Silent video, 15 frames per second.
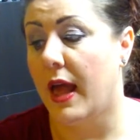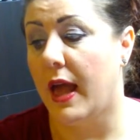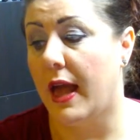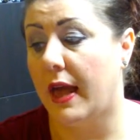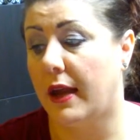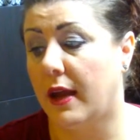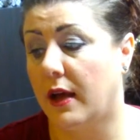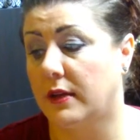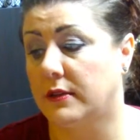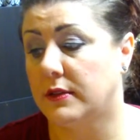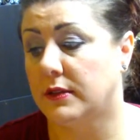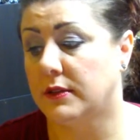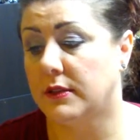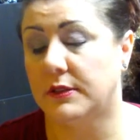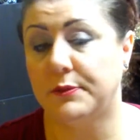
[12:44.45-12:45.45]
And
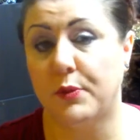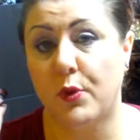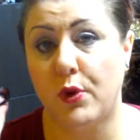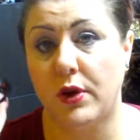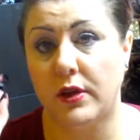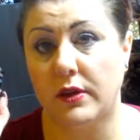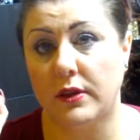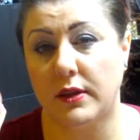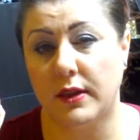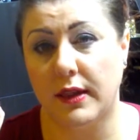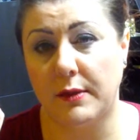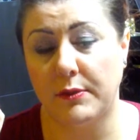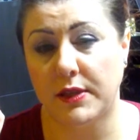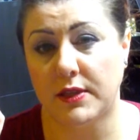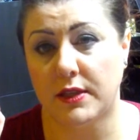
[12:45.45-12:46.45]
until this point, let me